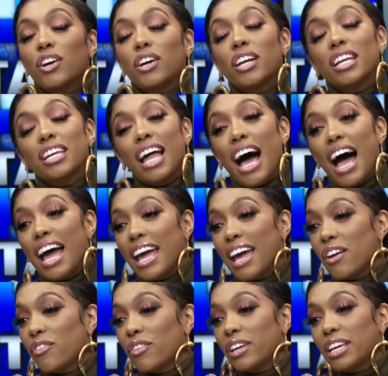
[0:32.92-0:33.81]
gonna lie,
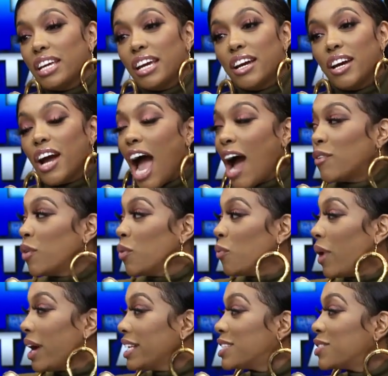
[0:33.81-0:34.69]
every year I
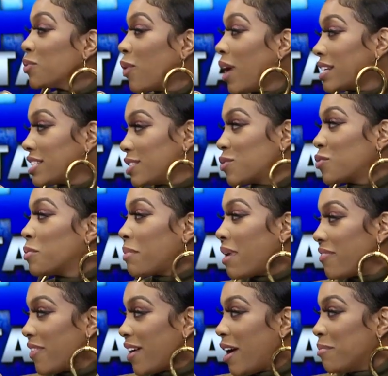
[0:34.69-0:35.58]
would wait to watch this with
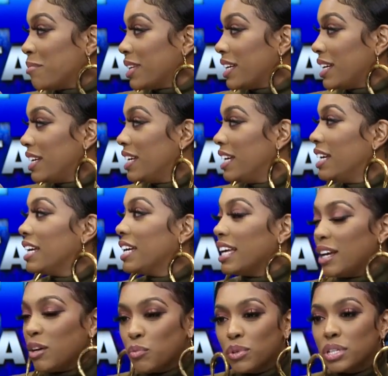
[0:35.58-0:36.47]
my family.
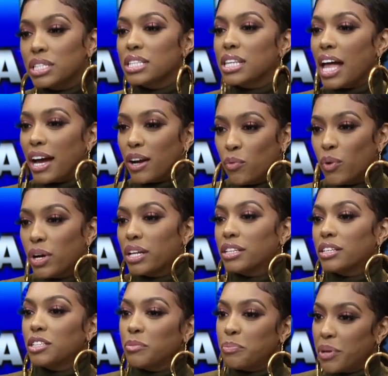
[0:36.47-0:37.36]
Mm-hmm. It was like one
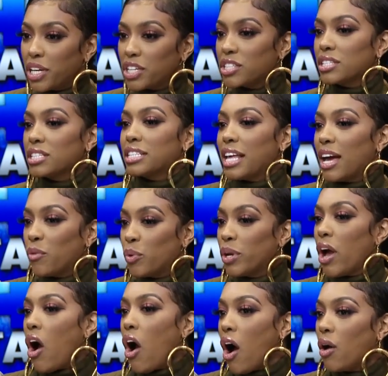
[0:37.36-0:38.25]
of the depictions that
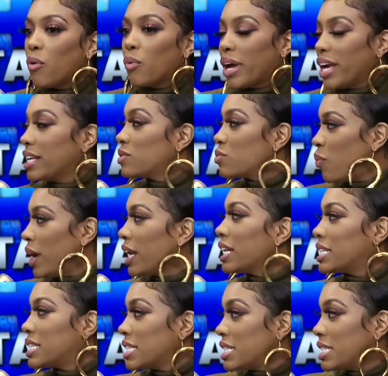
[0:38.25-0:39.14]
we always
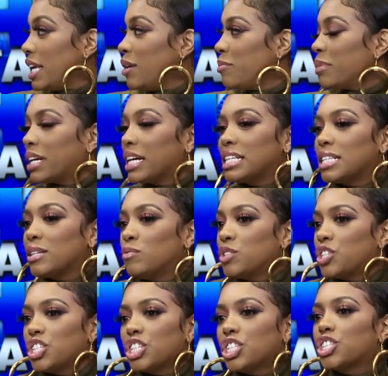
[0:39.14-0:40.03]
waited to see because it
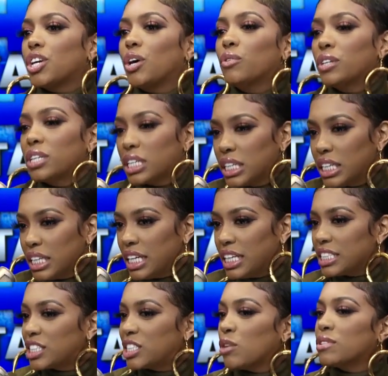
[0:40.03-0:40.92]
was just so
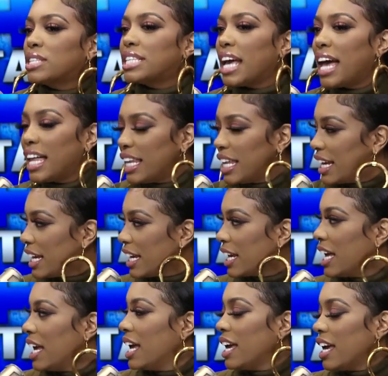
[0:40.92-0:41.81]
good, so
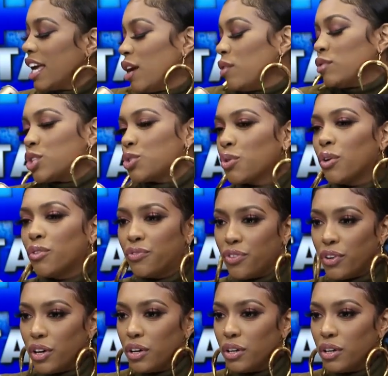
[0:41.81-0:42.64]
telling. It was truthful.